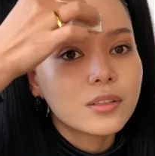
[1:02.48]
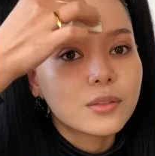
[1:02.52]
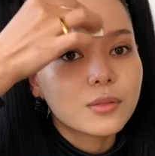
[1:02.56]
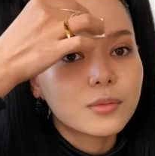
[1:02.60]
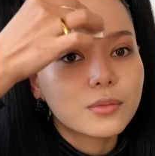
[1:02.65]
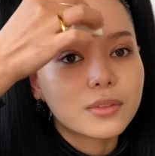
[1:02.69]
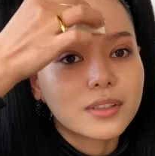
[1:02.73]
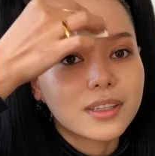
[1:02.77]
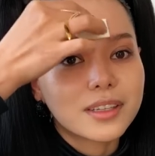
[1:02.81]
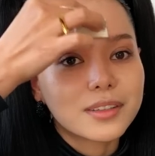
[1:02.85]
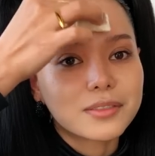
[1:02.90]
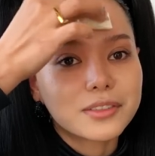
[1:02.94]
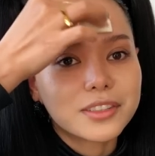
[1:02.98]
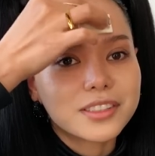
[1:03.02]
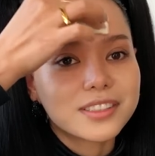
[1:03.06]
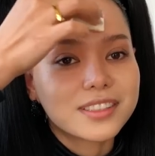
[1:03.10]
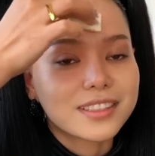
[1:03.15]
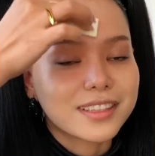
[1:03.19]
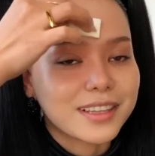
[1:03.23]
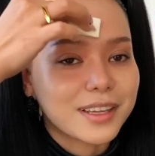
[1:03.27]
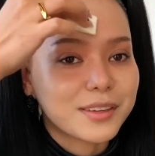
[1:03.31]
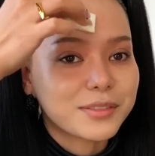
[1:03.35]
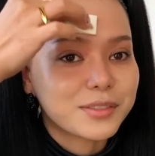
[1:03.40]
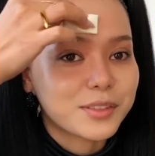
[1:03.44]
whatever's
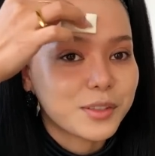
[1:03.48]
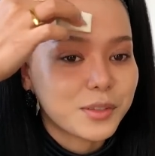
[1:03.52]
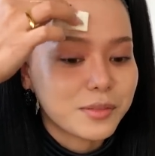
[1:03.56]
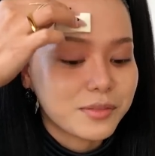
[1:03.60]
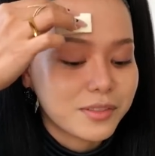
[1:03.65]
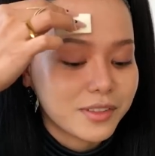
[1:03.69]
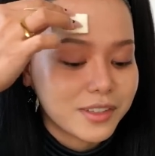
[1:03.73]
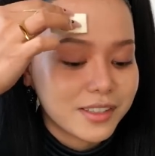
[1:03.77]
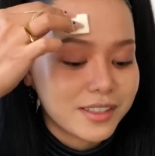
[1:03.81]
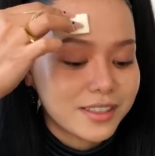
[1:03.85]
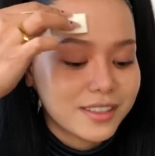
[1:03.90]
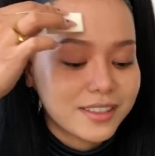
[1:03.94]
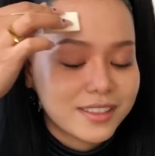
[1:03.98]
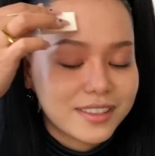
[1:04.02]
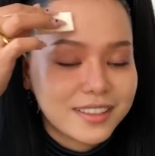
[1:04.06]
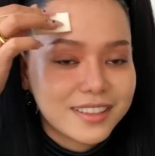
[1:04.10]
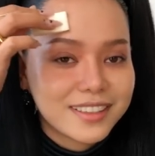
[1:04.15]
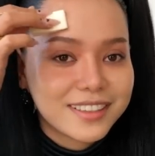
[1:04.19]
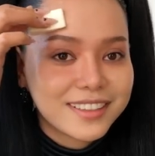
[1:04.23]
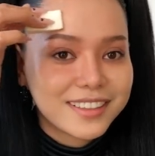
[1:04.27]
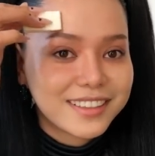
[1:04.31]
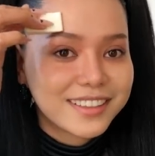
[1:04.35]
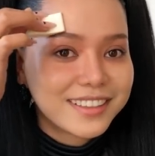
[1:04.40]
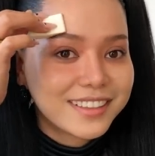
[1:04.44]
left over
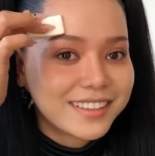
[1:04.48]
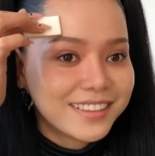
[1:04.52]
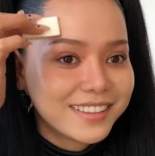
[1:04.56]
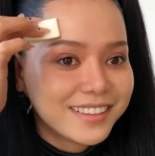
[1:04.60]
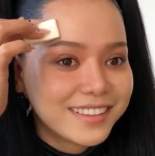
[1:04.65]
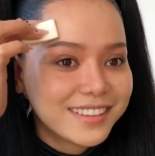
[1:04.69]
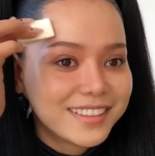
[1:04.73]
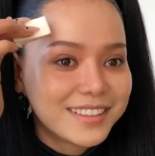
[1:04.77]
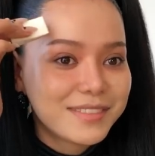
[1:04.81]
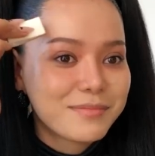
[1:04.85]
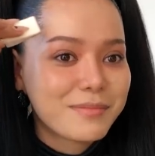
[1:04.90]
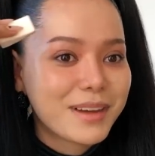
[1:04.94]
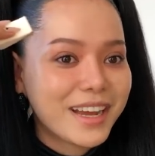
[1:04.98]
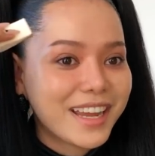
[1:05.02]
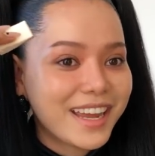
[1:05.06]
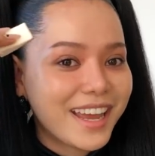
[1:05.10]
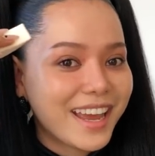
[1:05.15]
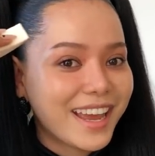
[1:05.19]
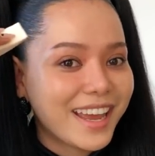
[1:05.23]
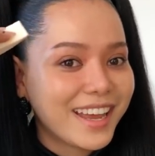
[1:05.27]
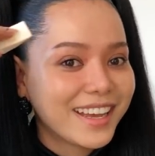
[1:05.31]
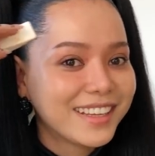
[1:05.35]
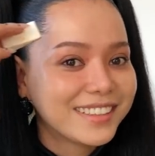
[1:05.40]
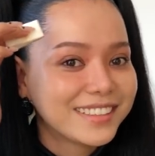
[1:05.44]
in my
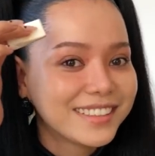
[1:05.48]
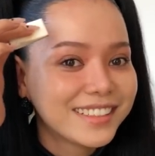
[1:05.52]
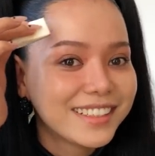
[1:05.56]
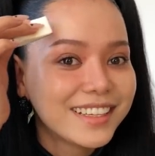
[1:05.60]
hand,